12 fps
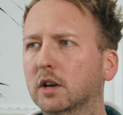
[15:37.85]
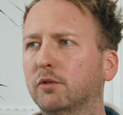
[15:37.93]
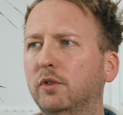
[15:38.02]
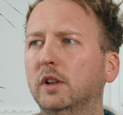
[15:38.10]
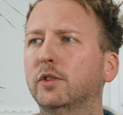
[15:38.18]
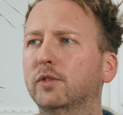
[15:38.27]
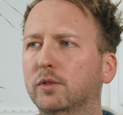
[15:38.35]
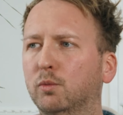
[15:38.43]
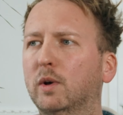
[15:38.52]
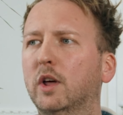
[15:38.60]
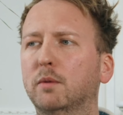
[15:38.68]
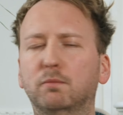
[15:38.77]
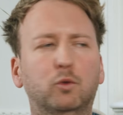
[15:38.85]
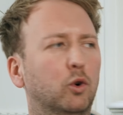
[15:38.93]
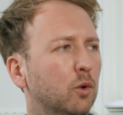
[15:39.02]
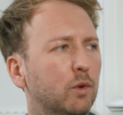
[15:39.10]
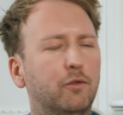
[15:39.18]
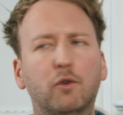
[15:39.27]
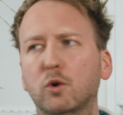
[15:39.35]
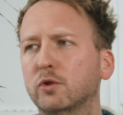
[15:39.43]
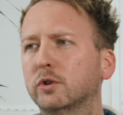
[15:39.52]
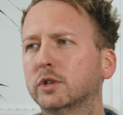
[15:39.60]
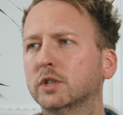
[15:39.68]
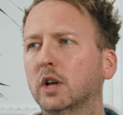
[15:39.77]
I feel it when I'm talking with
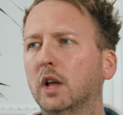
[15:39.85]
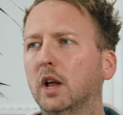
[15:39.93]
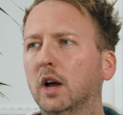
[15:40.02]
founders.